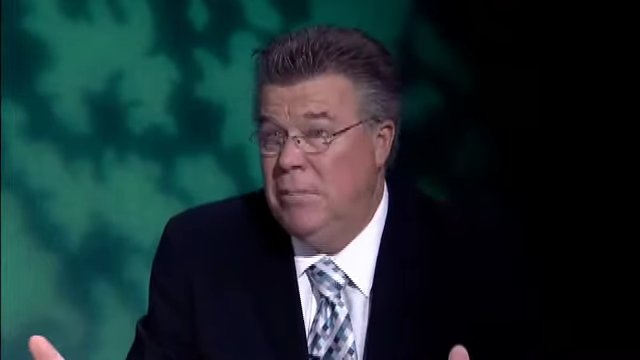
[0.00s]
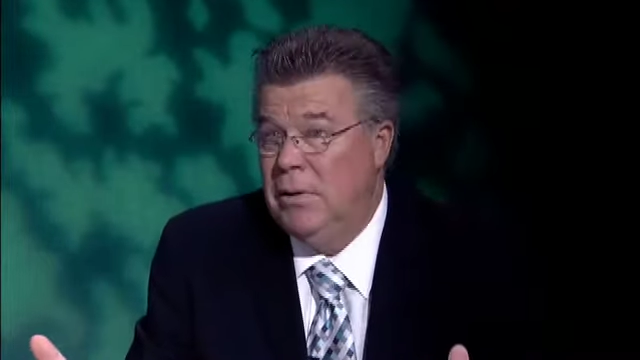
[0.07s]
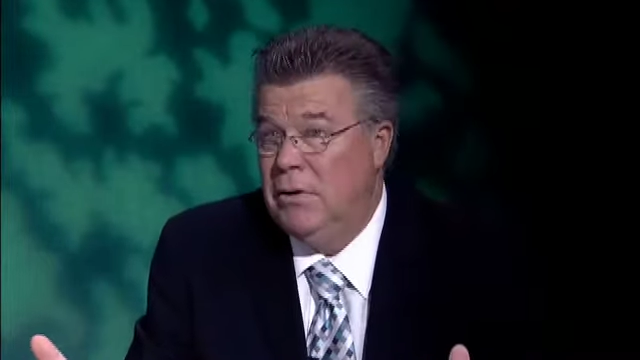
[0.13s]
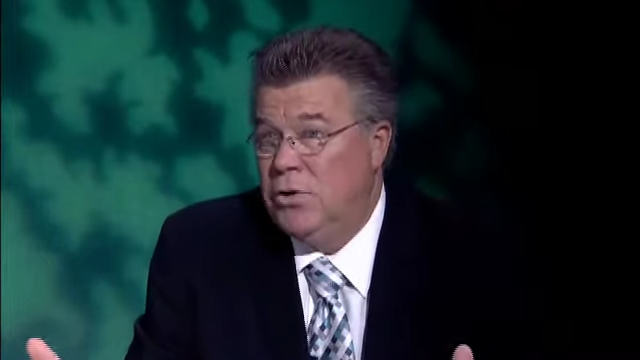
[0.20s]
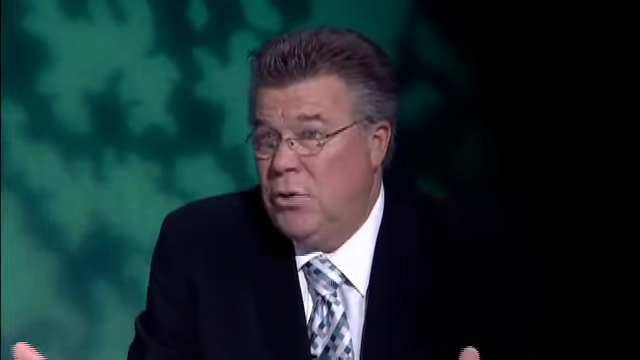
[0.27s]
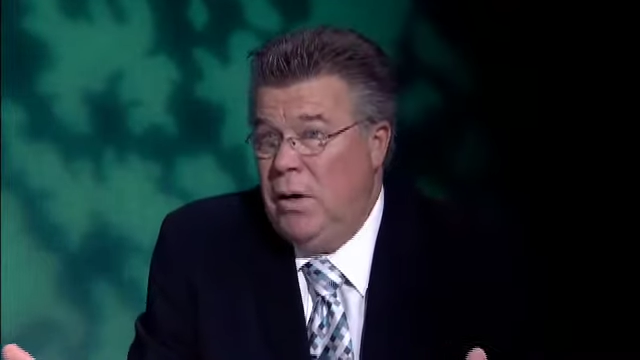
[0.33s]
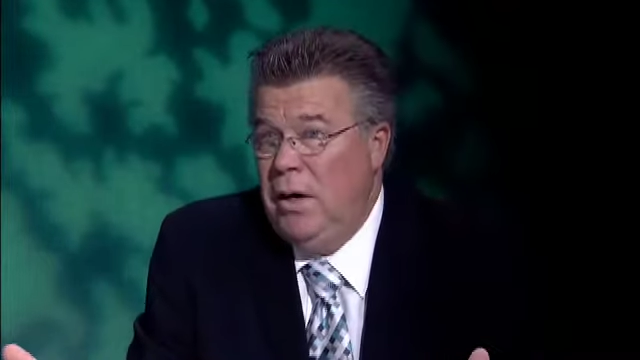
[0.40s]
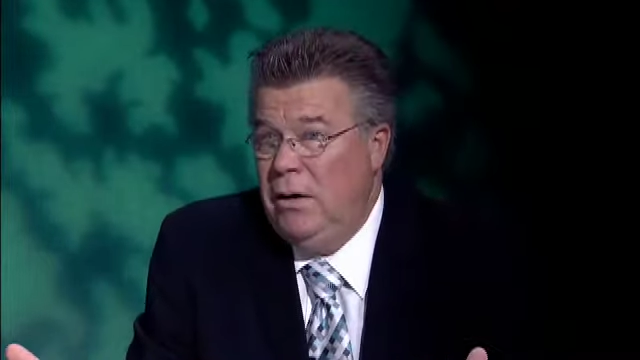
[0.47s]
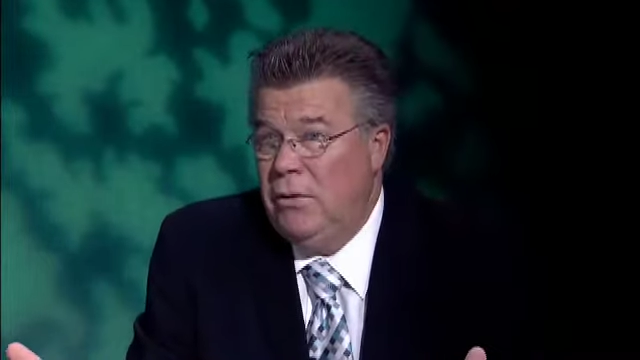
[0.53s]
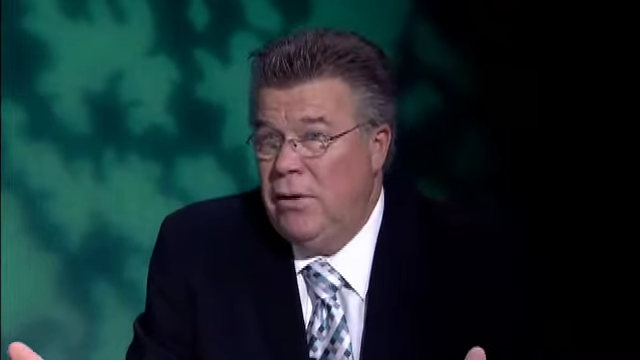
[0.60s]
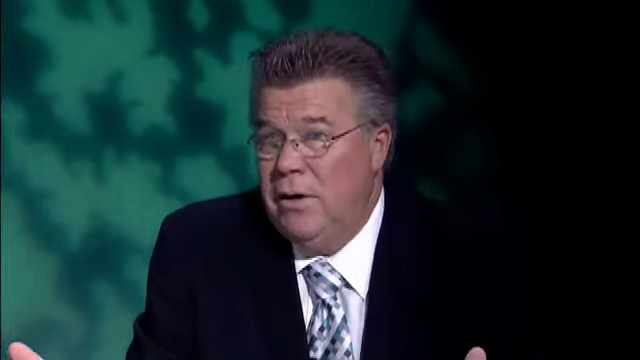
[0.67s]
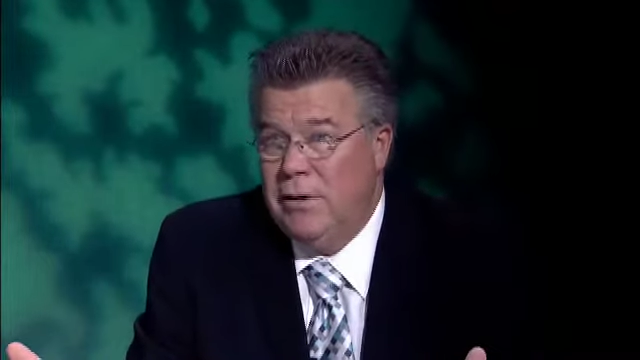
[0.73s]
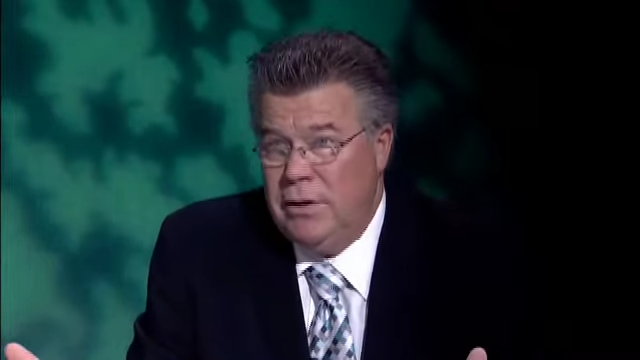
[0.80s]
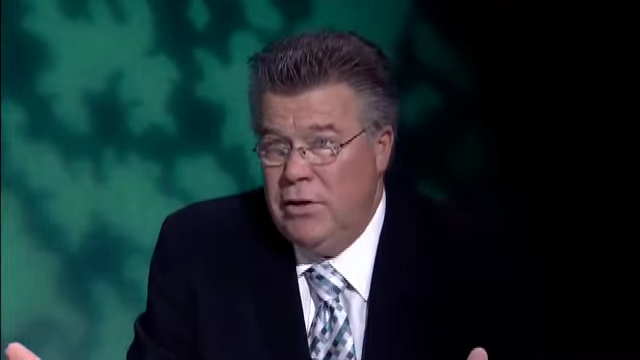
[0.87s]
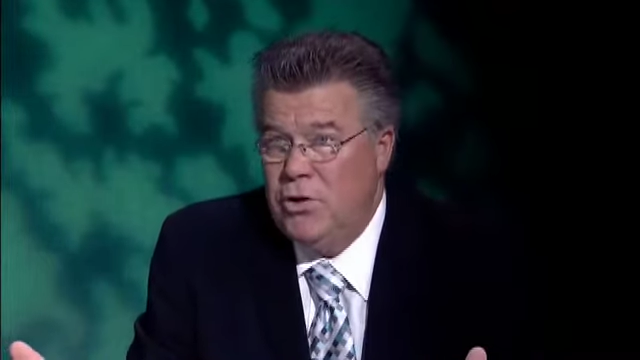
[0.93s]
bills, right?
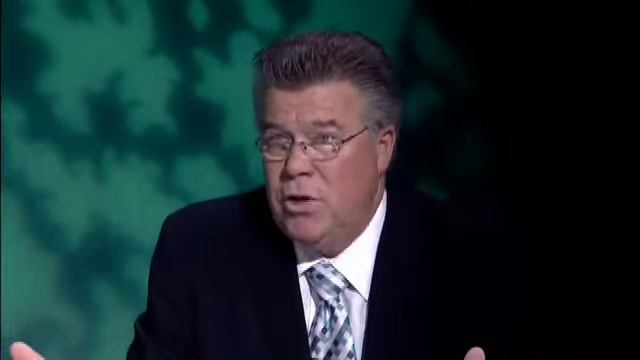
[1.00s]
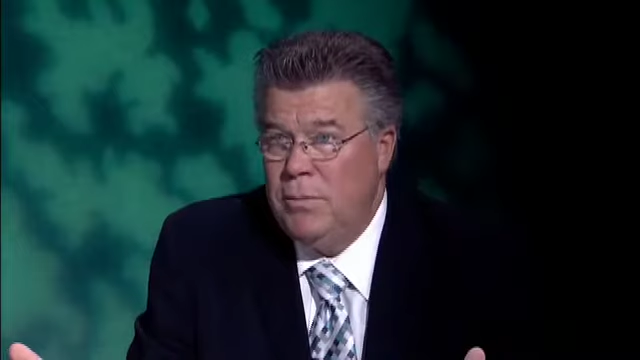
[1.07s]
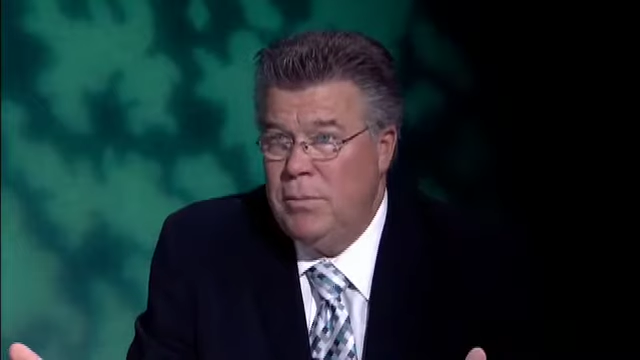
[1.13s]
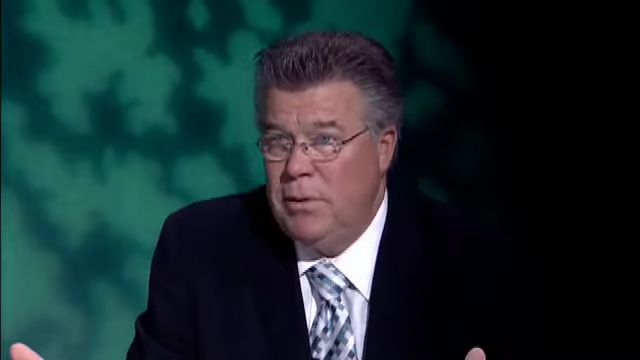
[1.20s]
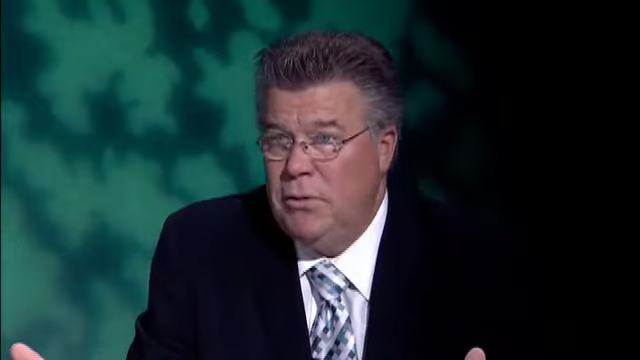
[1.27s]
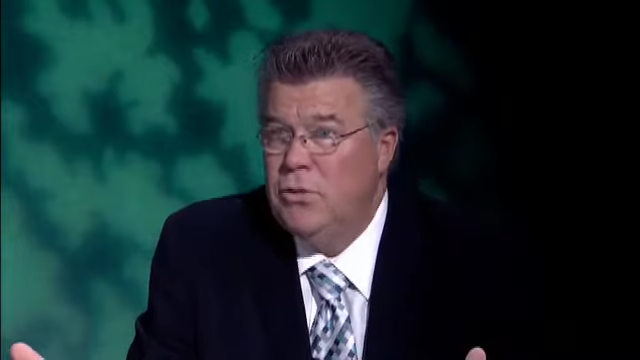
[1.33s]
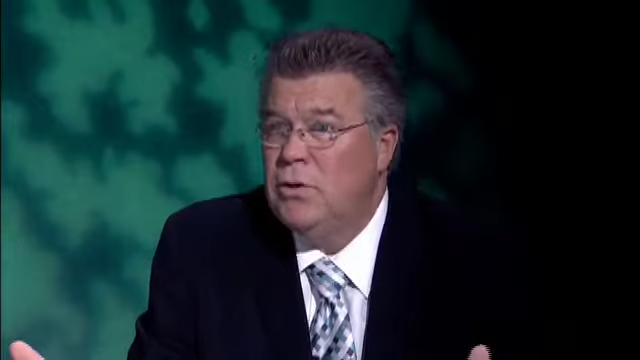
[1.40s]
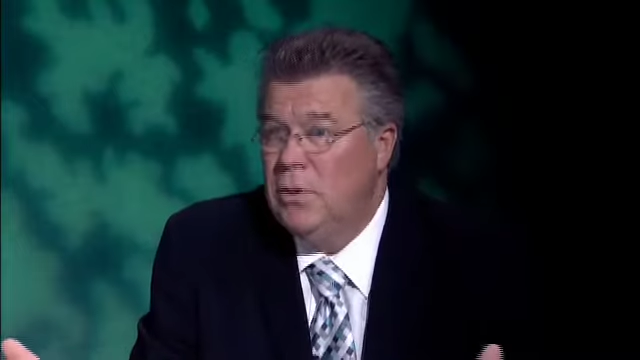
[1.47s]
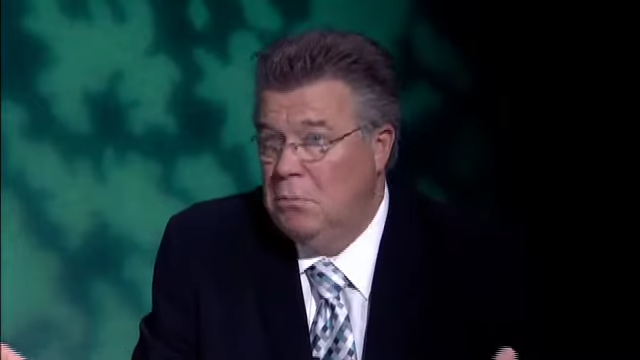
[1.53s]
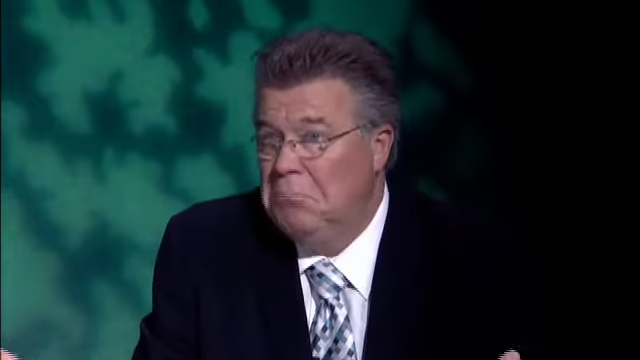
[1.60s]
Or air exactly. conditioning bills?